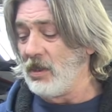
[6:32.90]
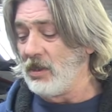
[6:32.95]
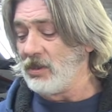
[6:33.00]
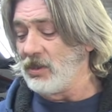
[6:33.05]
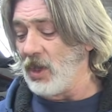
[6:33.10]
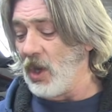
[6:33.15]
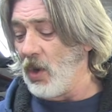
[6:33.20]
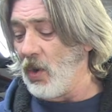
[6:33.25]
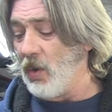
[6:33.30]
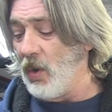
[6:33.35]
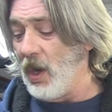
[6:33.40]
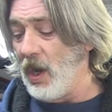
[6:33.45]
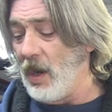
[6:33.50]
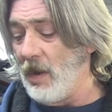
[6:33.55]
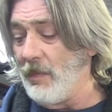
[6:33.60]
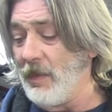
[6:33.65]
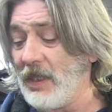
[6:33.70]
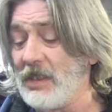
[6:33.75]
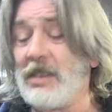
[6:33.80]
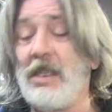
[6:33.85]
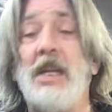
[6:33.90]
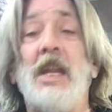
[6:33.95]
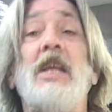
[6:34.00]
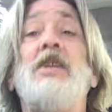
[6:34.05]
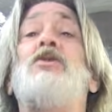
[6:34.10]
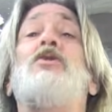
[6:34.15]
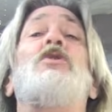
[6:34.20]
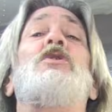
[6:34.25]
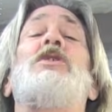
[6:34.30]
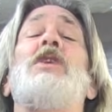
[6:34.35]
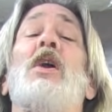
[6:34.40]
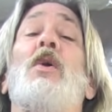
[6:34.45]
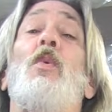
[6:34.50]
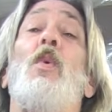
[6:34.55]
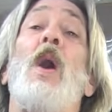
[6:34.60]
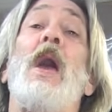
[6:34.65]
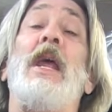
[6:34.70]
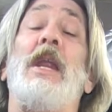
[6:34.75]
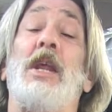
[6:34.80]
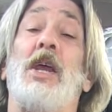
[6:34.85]
So it's an interesting
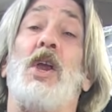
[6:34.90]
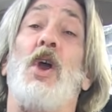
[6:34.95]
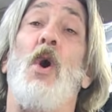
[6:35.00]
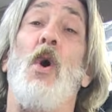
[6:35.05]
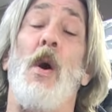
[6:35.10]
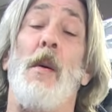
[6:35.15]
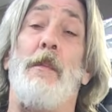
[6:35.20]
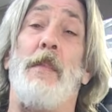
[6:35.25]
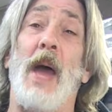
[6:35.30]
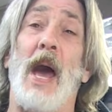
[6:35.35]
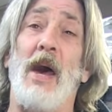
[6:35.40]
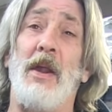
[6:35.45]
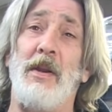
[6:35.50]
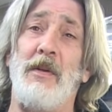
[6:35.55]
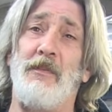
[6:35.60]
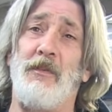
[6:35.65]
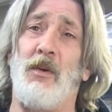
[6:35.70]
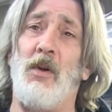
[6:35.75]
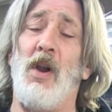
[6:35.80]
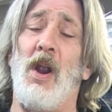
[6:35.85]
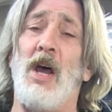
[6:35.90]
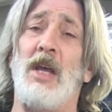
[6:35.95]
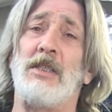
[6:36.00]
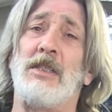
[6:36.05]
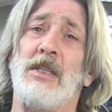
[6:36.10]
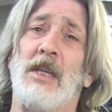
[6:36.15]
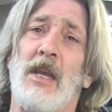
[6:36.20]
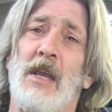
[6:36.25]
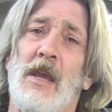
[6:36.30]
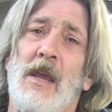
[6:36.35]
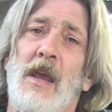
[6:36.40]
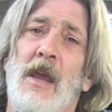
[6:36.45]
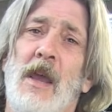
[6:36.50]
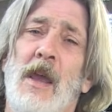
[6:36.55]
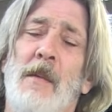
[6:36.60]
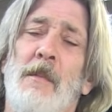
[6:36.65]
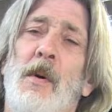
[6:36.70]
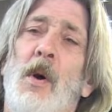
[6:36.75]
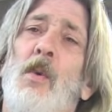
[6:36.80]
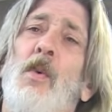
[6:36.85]
way to go about it for us,
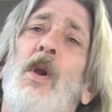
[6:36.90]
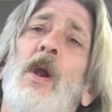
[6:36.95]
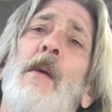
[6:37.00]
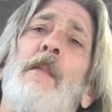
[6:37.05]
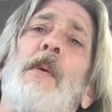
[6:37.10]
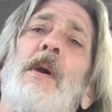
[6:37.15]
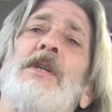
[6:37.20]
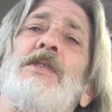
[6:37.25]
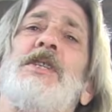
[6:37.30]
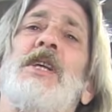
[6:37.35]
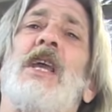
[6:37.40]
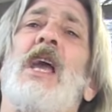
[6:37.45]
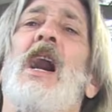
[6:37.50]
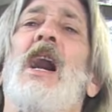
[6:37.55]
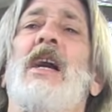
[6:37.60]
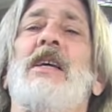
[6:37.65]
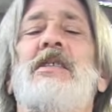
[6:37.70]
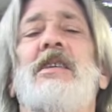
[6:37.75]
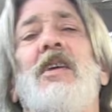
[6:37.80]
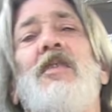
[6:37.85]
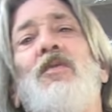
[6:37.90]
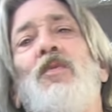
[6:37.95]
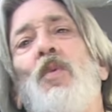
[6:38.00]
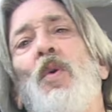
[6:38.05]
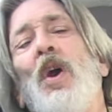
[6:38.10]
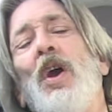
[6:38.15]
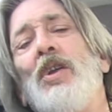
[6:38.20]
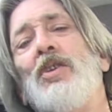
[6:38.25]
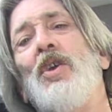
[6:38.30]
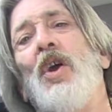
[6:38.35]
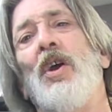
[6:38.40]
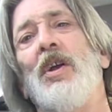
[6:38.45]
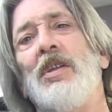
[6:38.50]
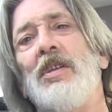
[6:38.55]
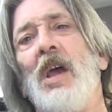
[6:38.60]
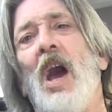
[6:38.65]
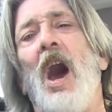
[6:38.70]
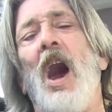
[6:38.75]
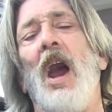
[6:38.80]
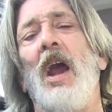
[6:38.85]
but we're a bunch of guys that have worked our
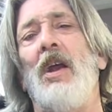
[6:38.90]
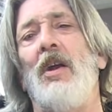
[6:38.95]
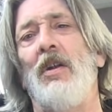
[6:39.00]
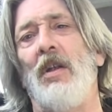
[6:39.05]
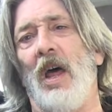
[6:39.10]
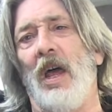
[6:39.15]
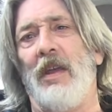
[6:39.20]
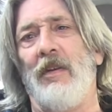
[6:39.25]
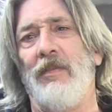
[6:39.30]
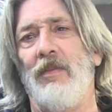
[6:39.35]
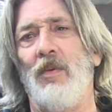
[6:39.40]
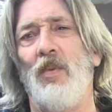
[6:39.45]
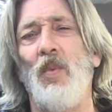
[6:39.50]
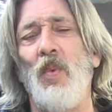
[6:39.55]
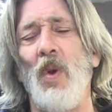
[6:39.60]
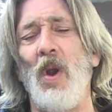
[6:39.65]
entire life,